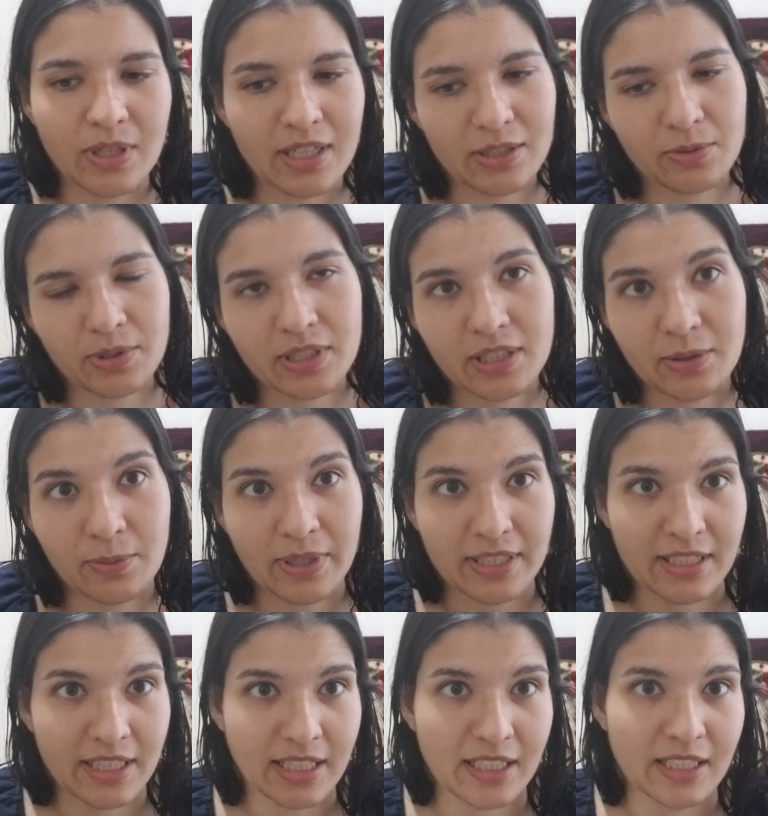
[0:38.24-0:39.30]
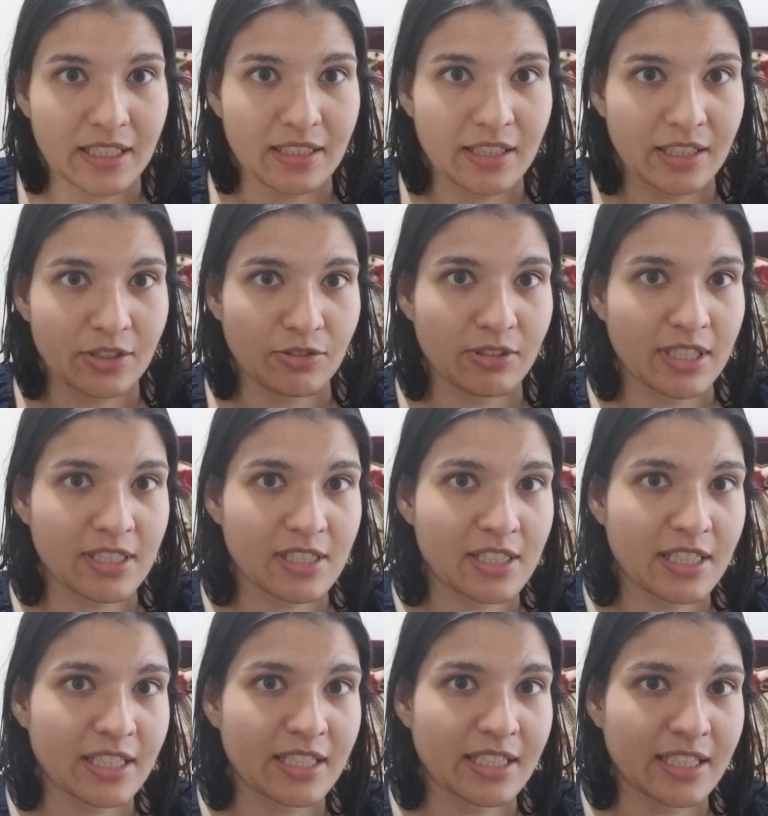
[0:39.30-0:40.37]
I quickly went ahead and I
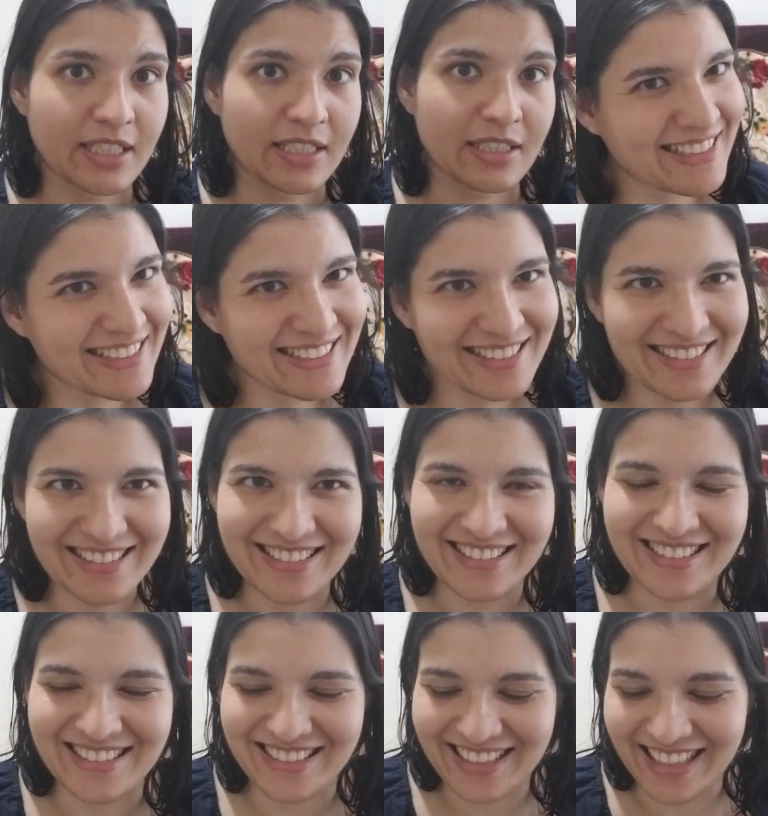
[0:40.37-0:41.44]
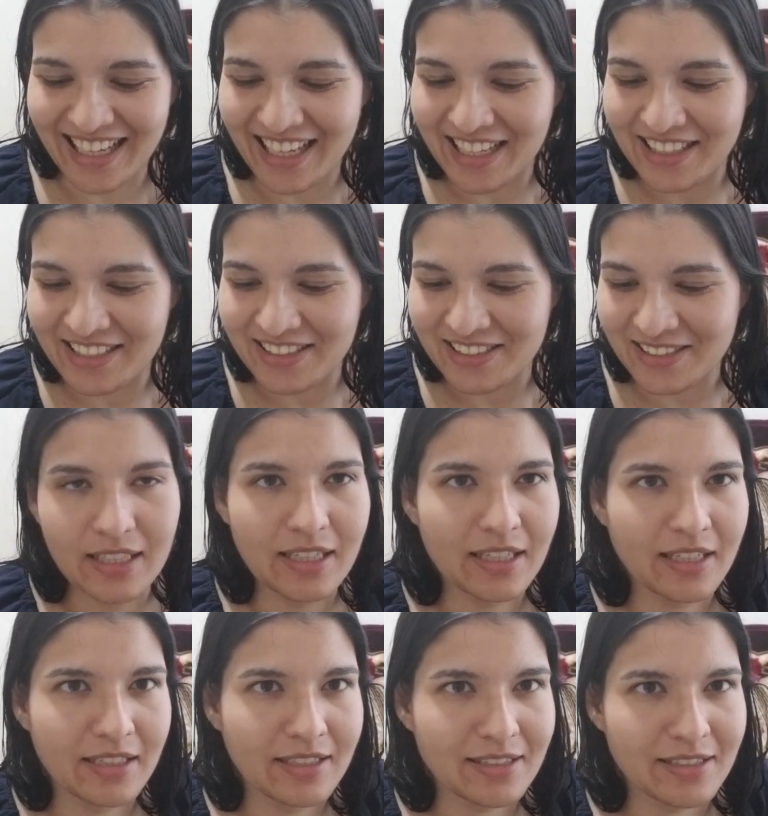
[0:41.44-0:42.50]
translated it. So,
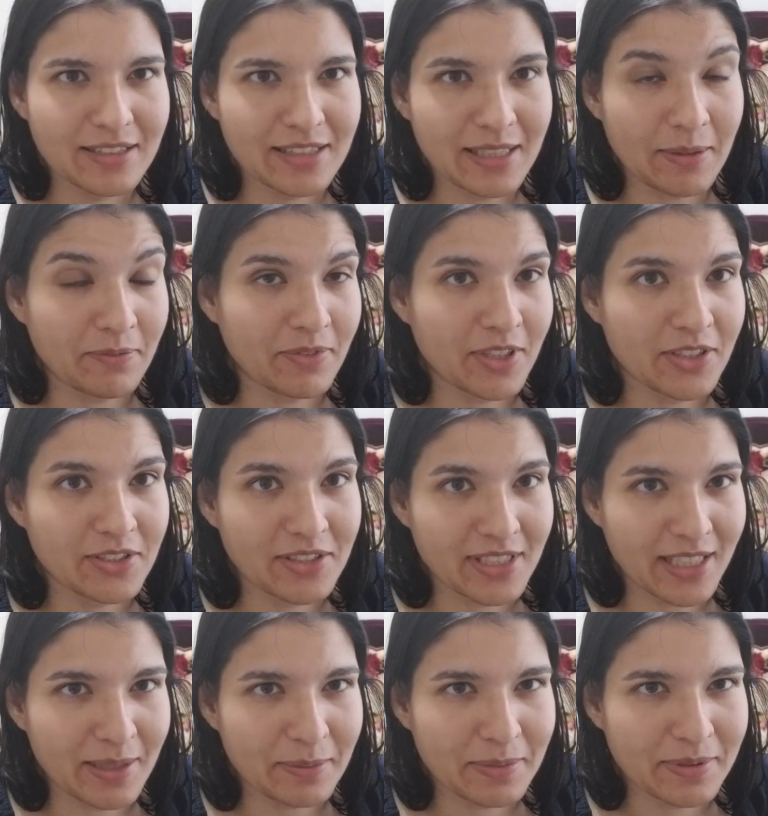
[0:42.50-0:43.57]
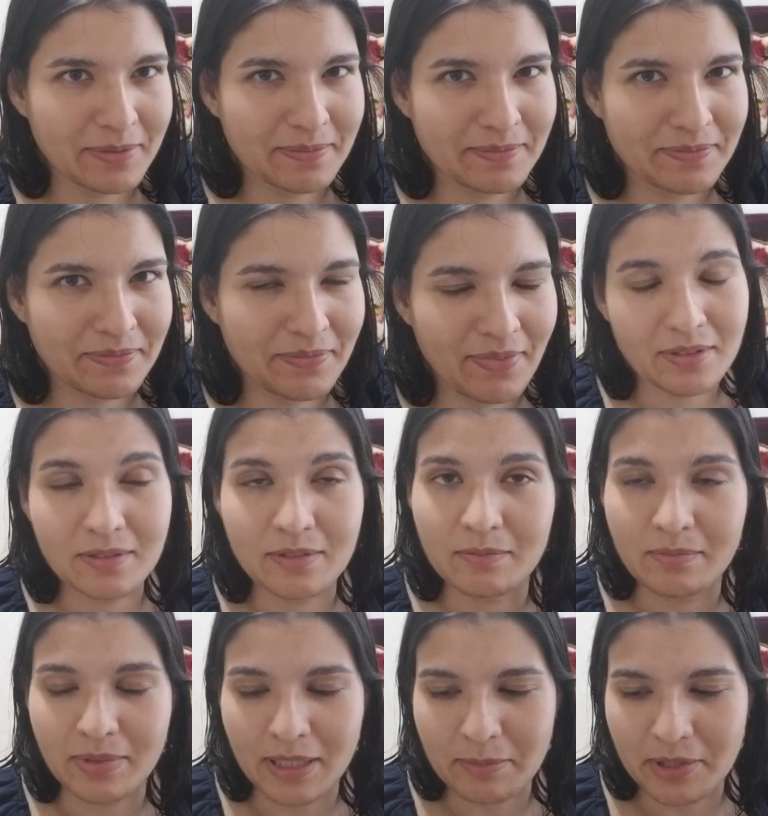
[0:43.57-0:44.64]
Stepfather, Step
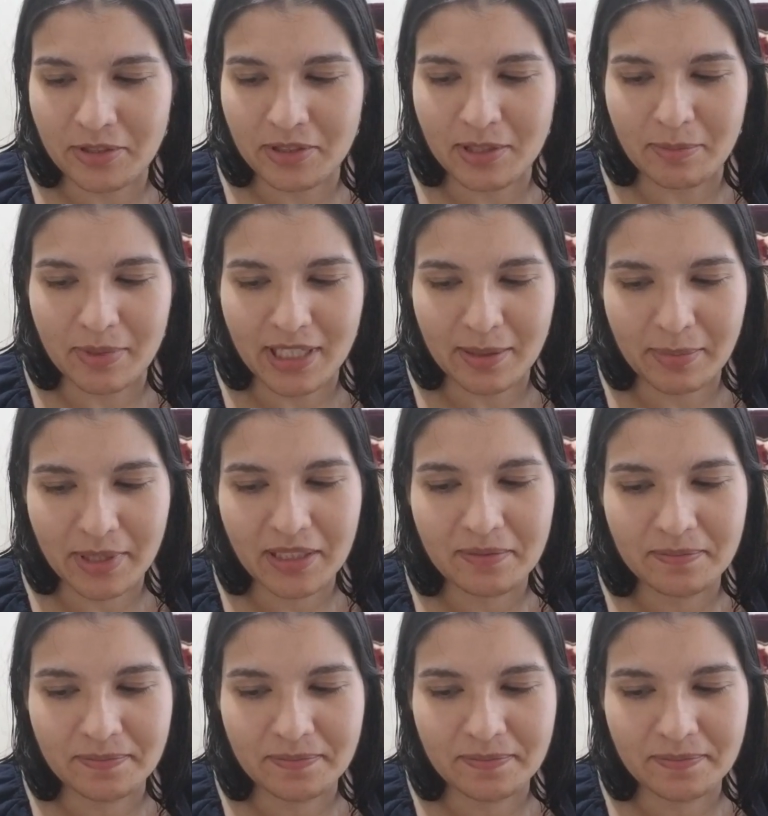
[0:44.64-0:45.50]
by Miyuki Miyabe.